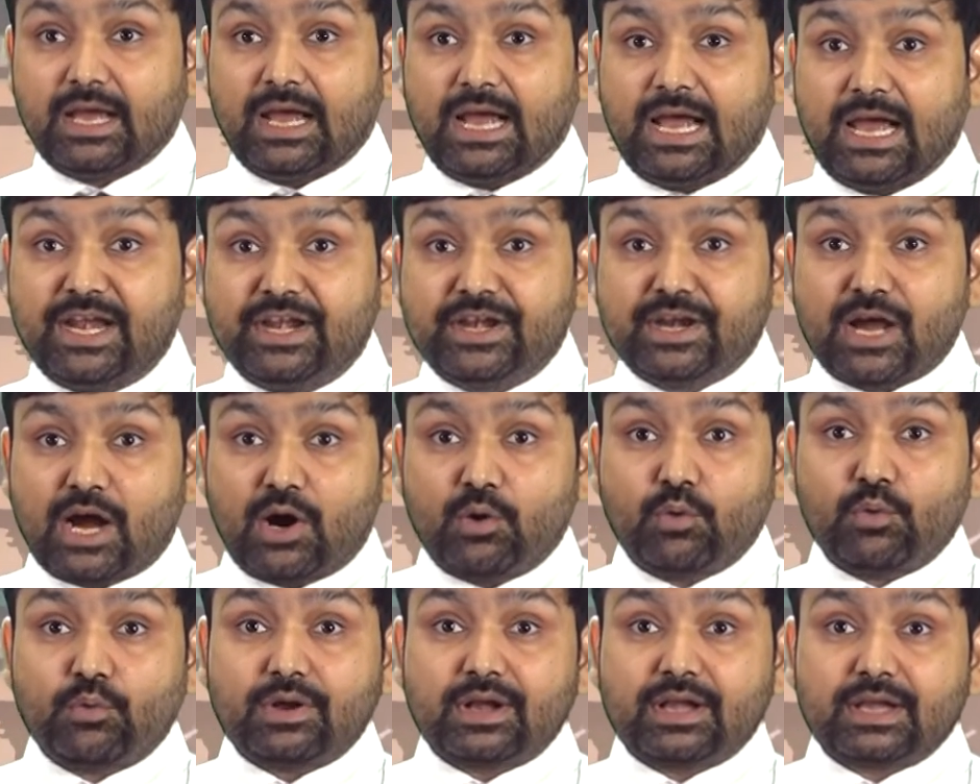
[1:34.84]
and
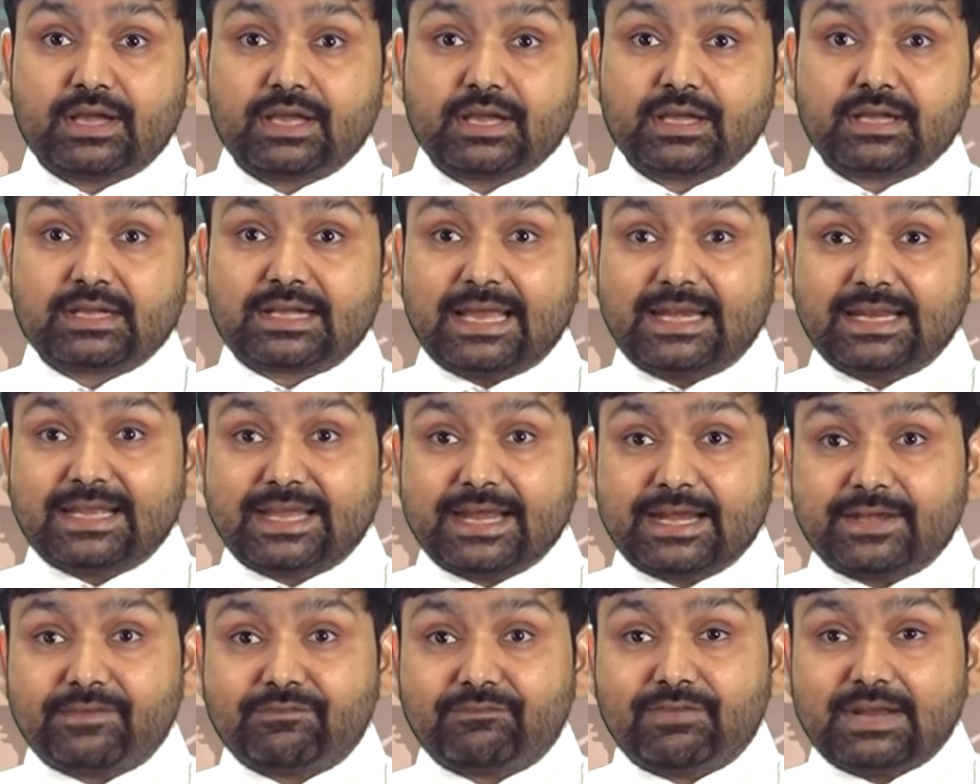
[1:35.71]
now can
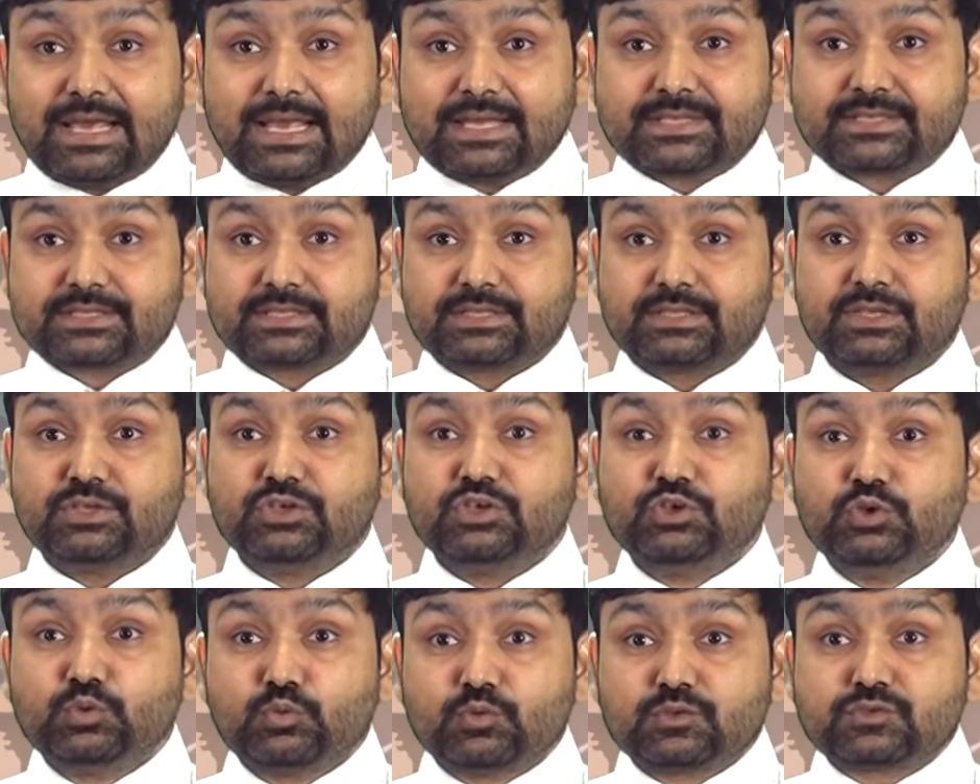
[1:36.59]
get flash
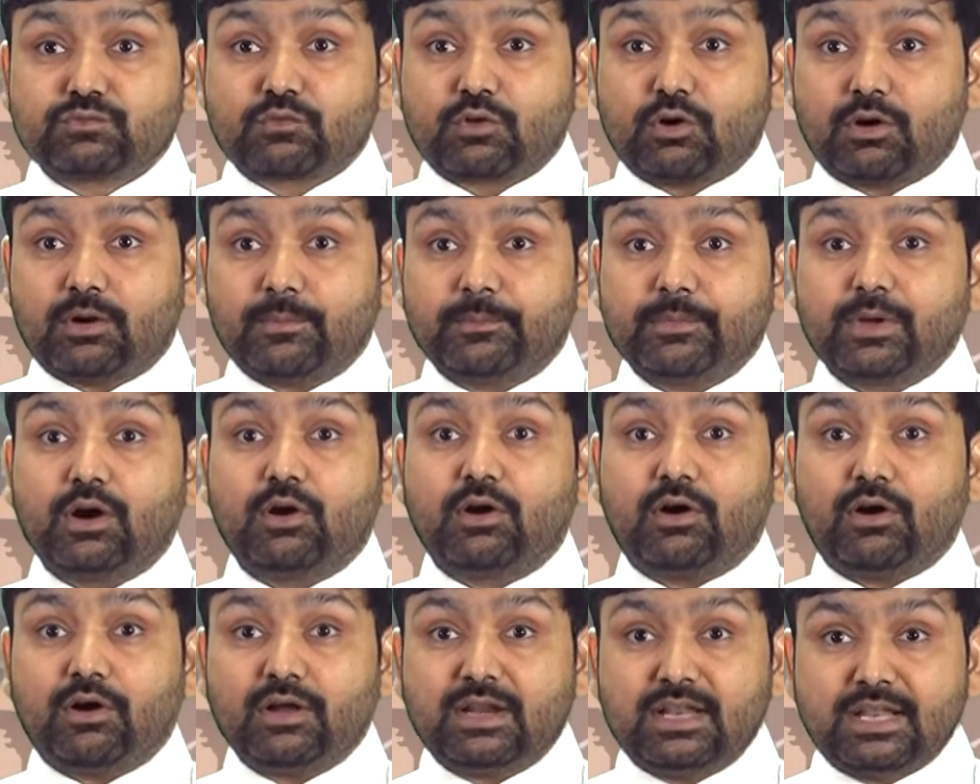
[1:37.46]
news from
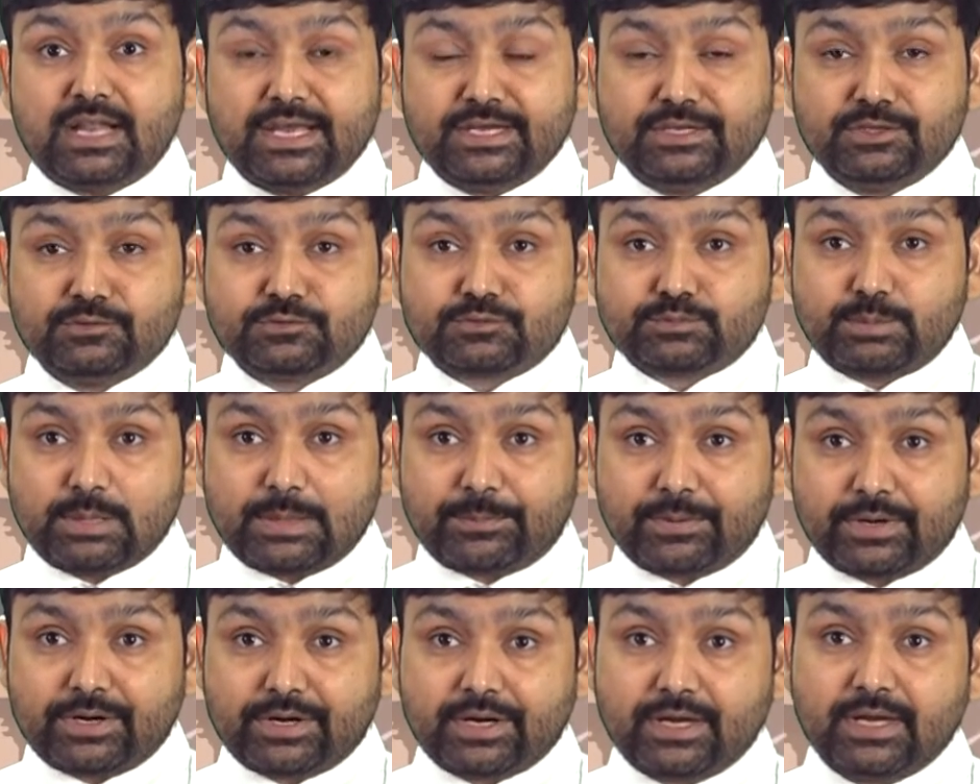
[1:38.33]
online
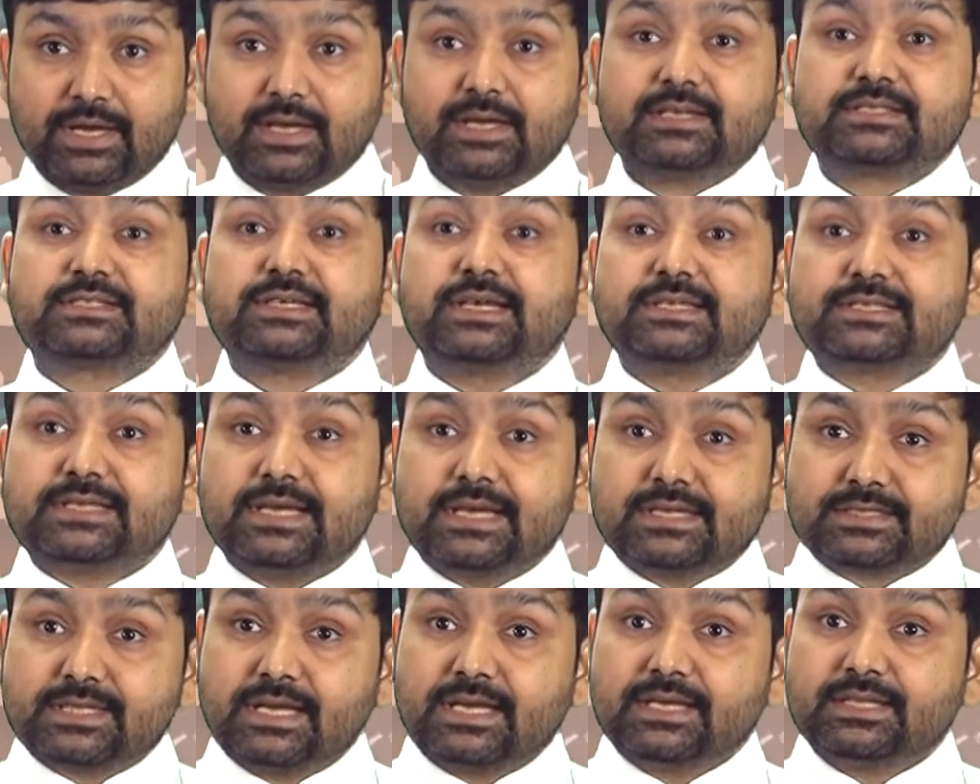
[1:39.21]
newspaper such
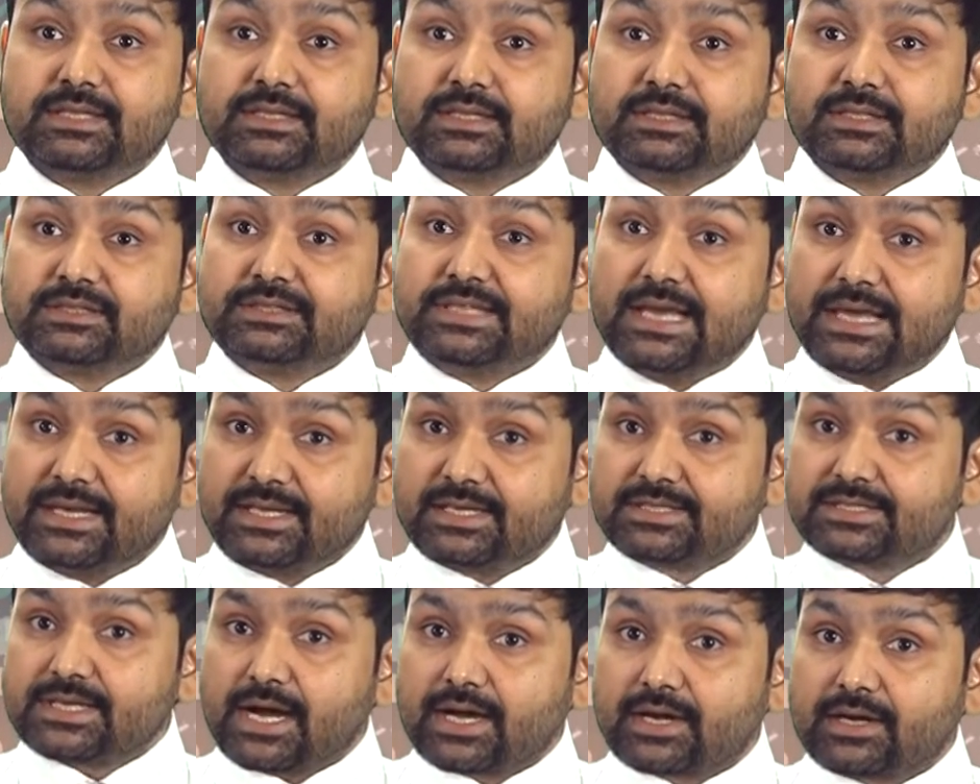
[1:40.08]
as
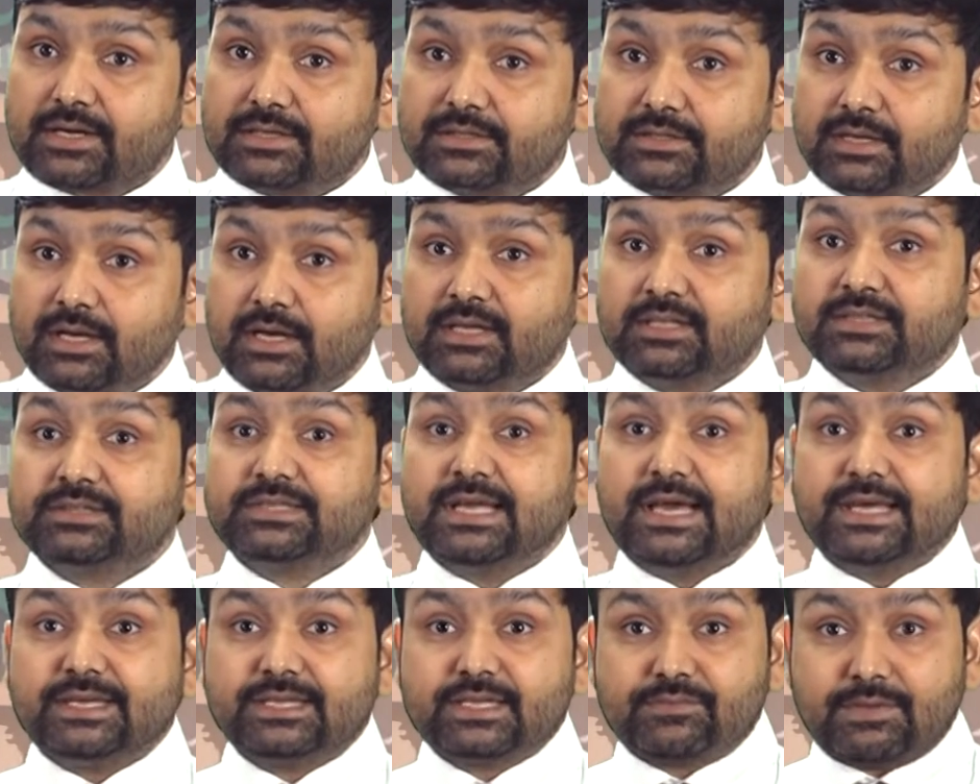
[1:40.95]
Dainik Jagran,
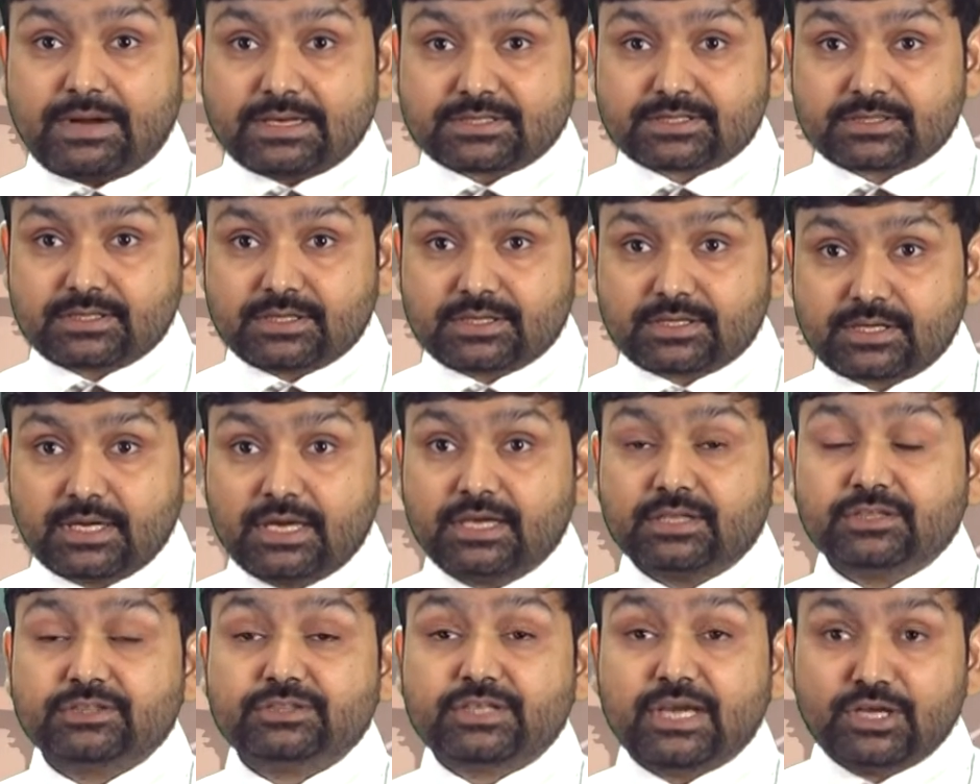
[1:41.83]
Dainik Bhaskar,
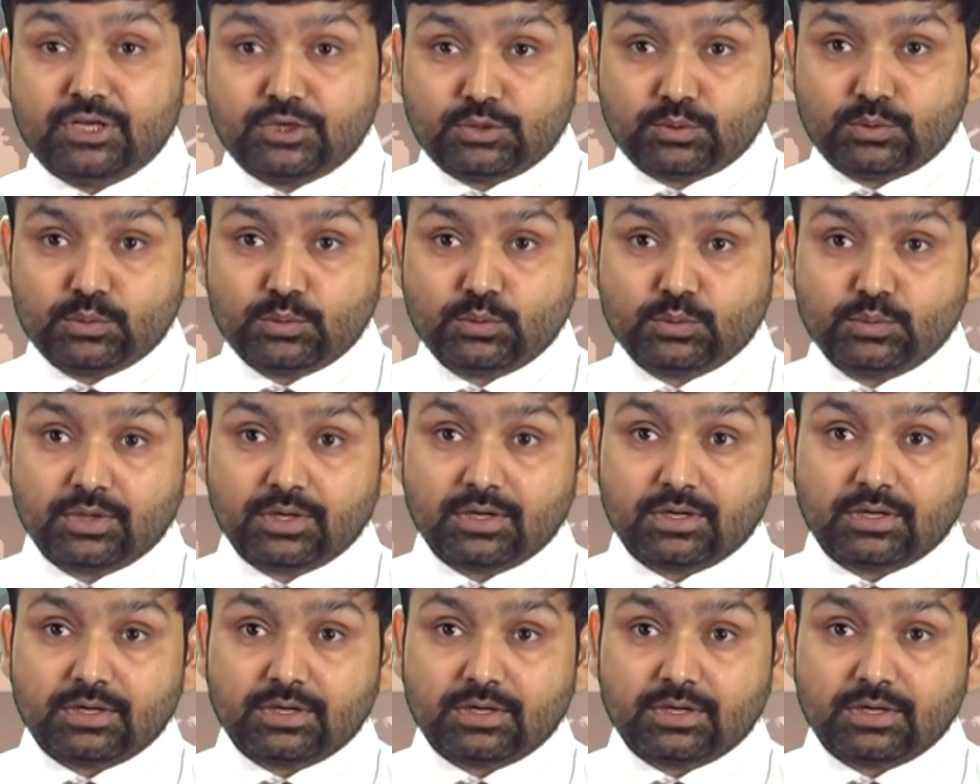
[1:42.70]
The Hindu,